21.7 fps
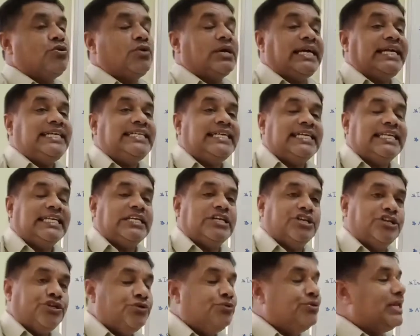located
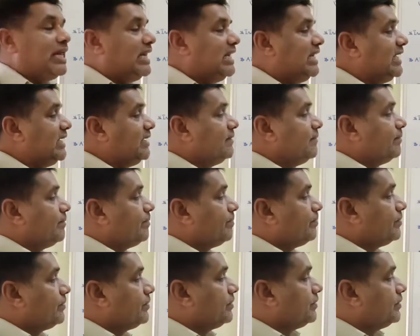in New Delhi,
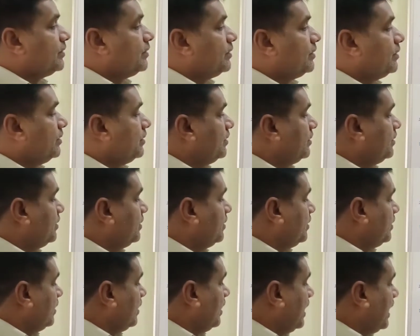
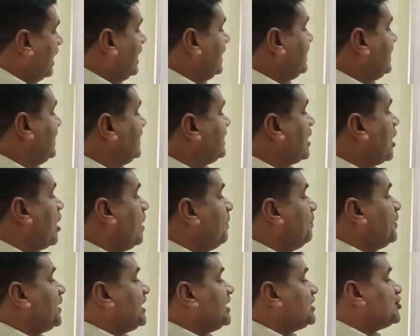and it
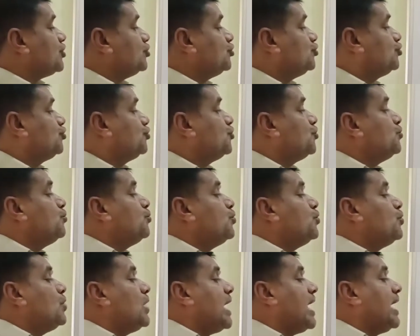operates
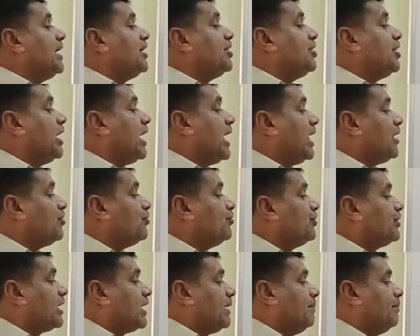Juhu and
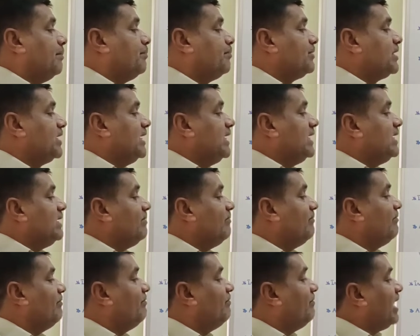Aerodrome
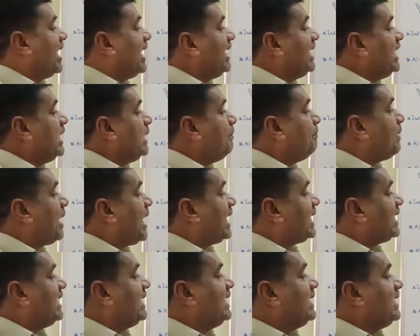in Bailey
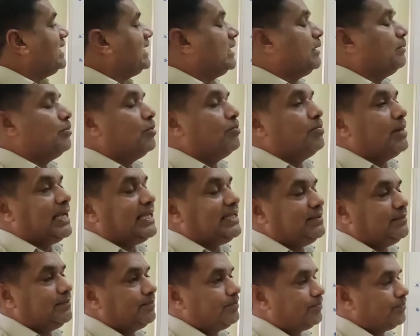Parli in
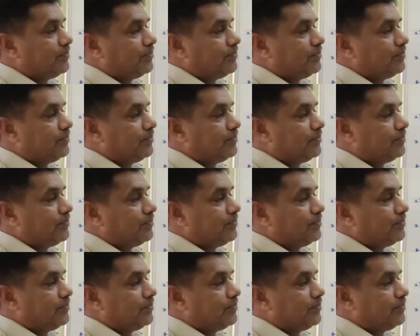Mumbai.